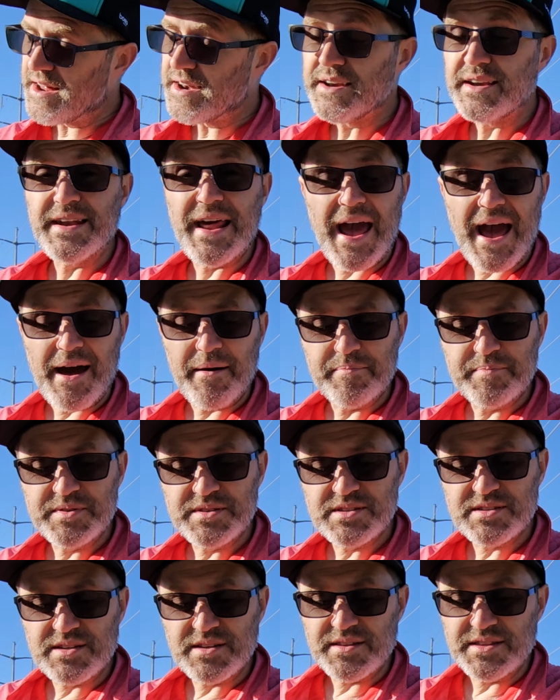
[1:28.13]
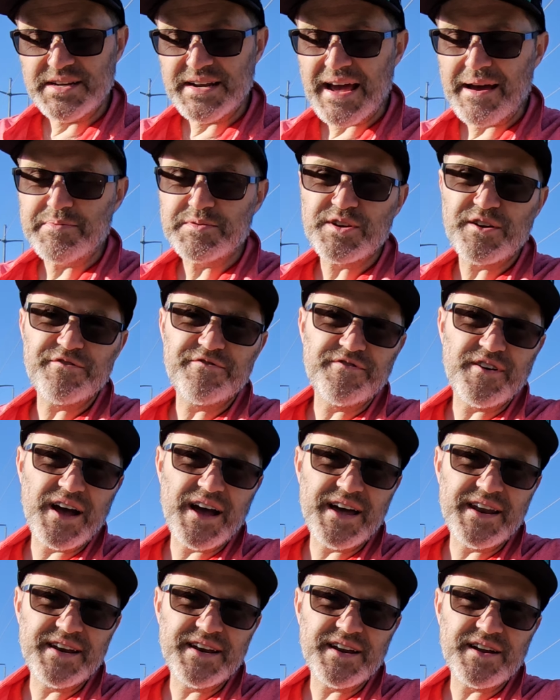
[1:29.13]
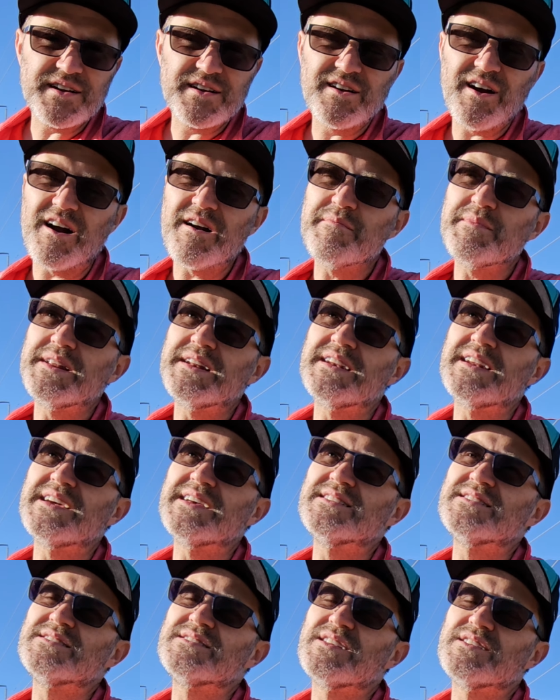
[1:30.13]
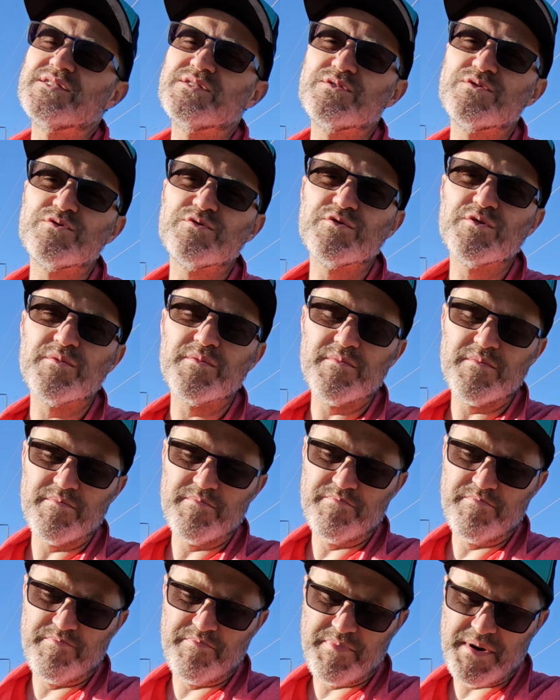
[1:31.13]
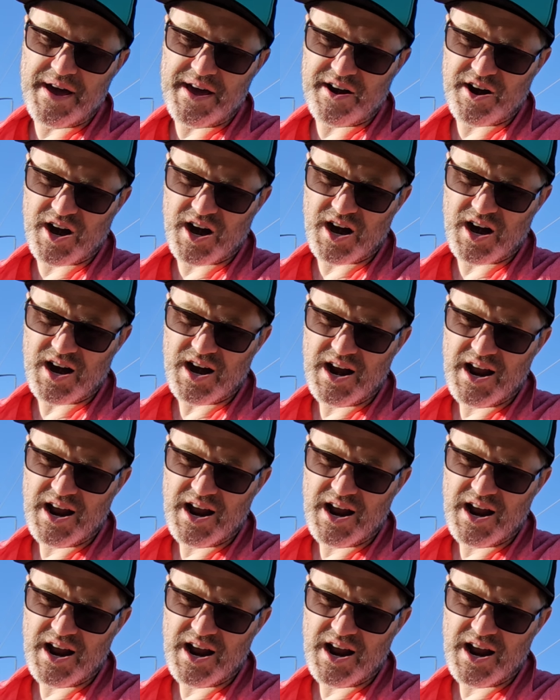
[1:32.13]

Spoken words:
naps. The naps are fun. Garmin needs to do better.